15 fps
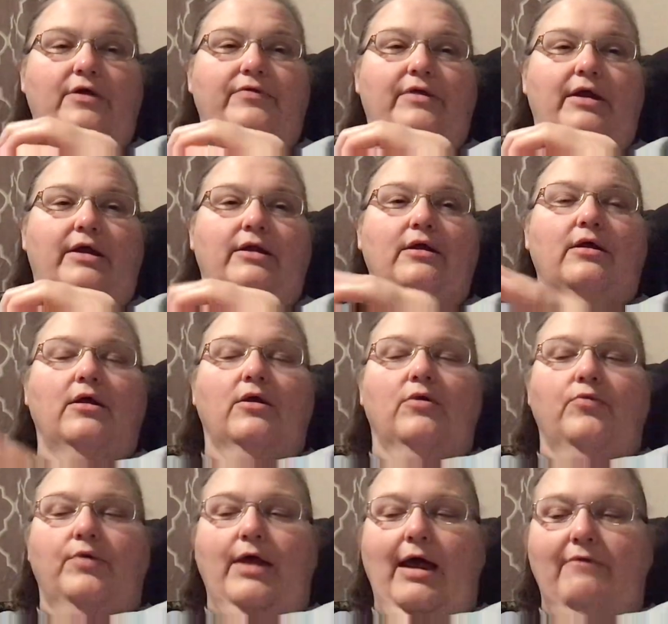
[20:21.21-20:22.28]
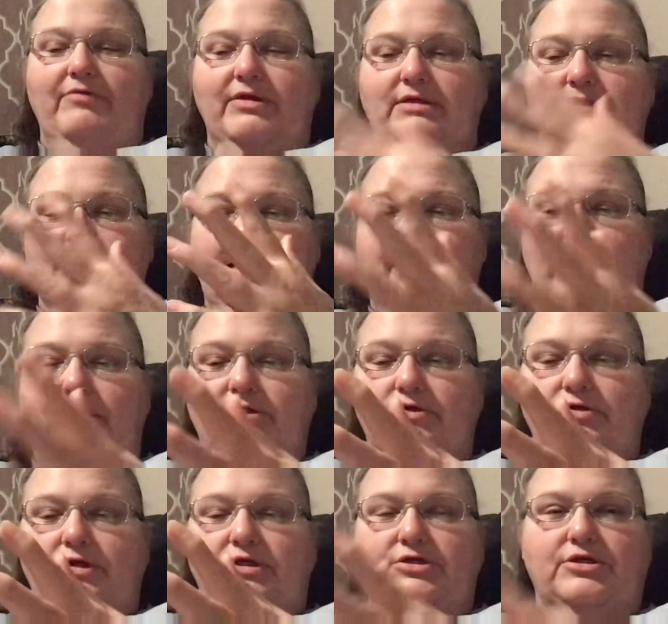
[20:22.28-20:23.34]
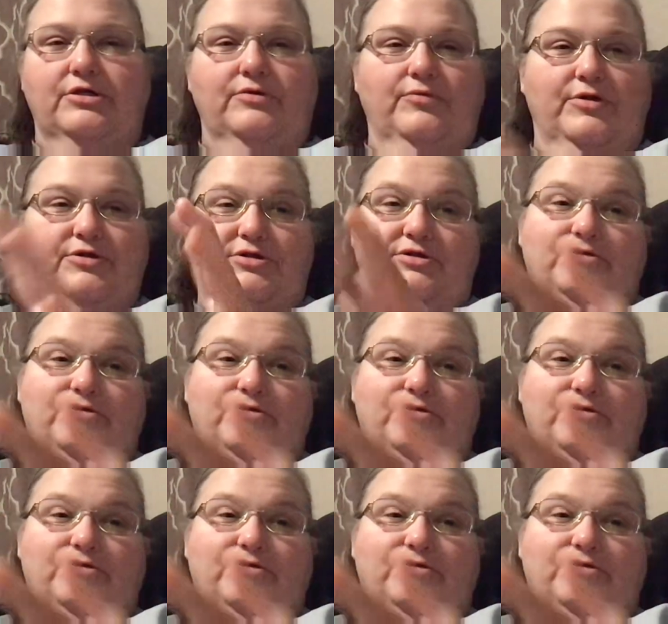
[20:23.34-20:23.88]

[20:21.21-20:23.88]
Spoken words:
And then we have this standing tradition, which